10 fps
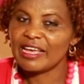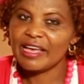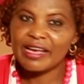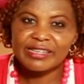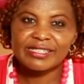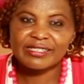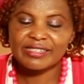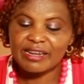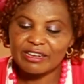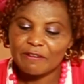S
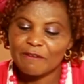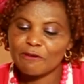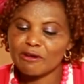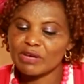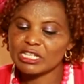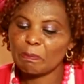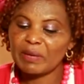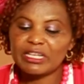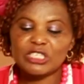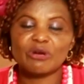stand for your
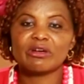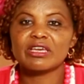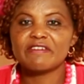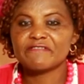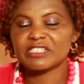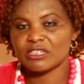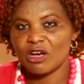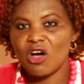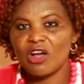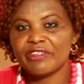spiritual gifts
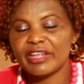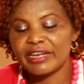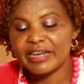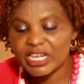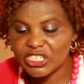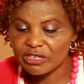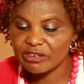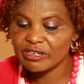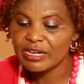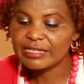or the
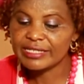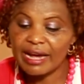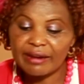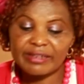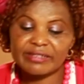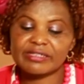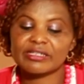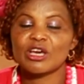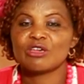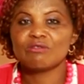natural
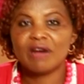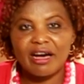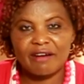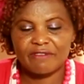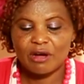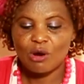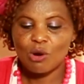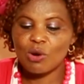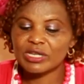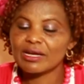talents you have.
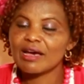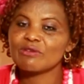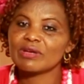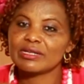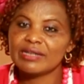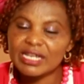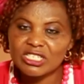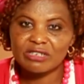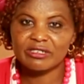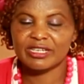What are your
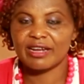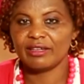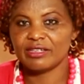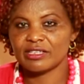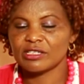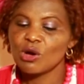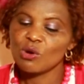natural talents?